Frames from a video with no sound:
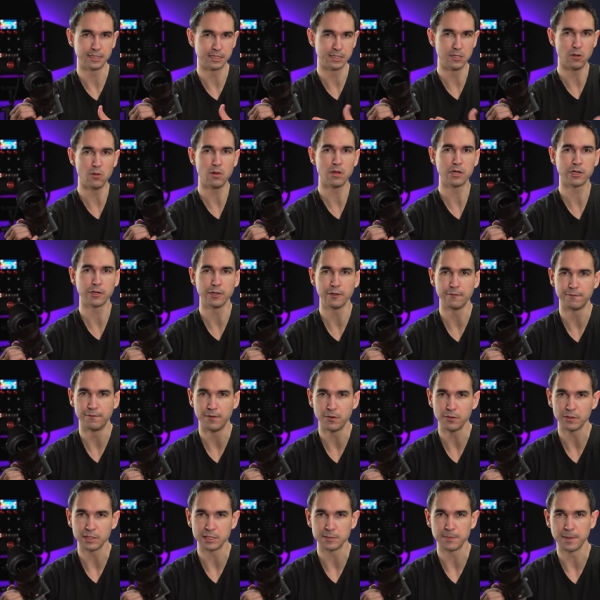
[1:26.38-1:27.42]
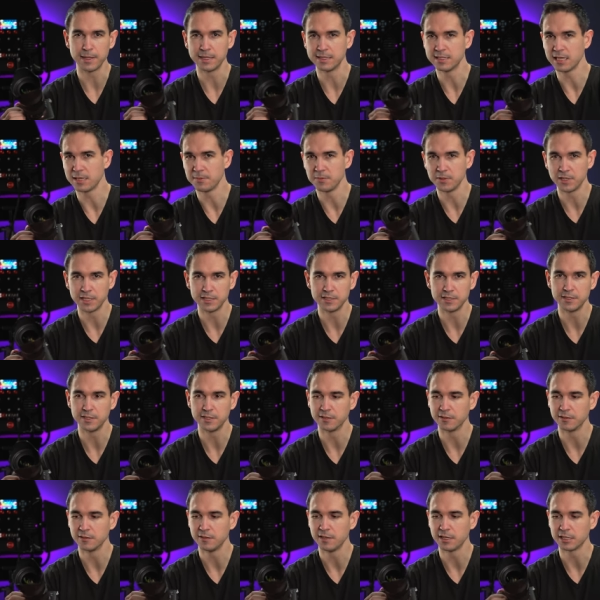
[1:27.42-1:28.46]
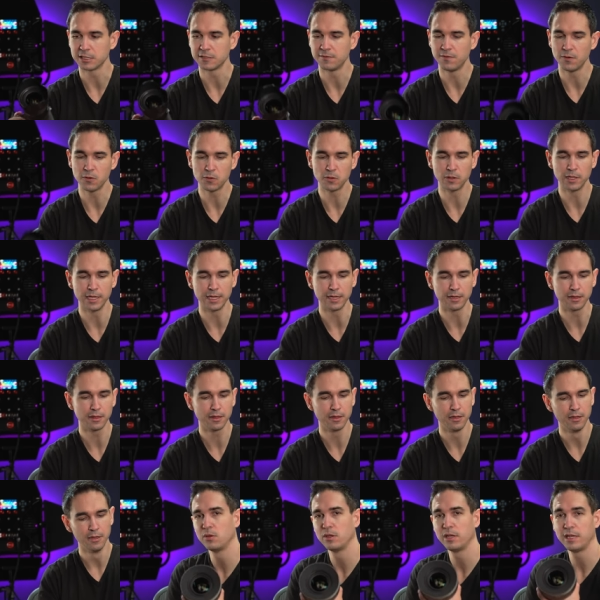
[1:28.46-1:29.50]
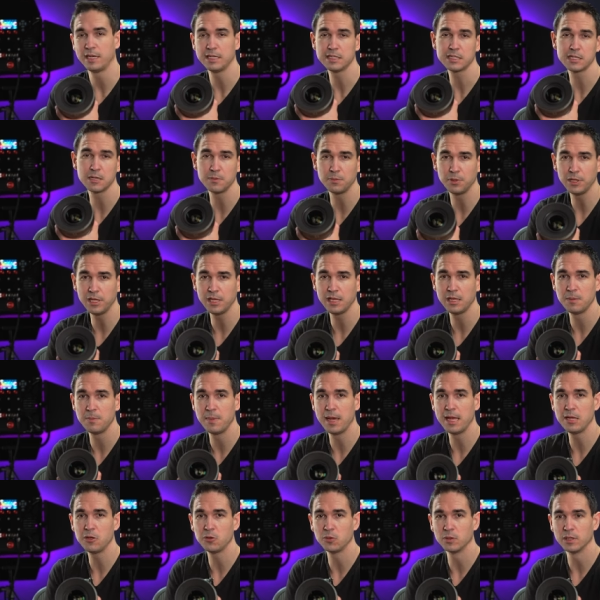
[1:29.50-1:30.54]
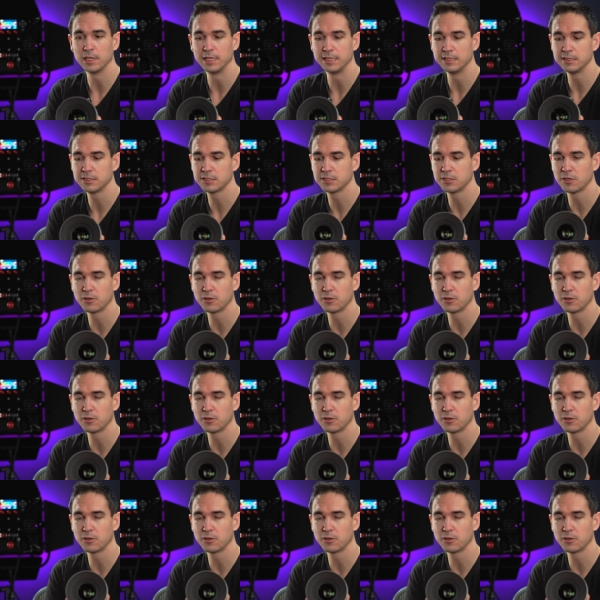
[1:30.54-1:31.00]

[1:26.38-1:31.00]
it's no longer in focus by the time you get to your next focal length. It is a completely manual lens,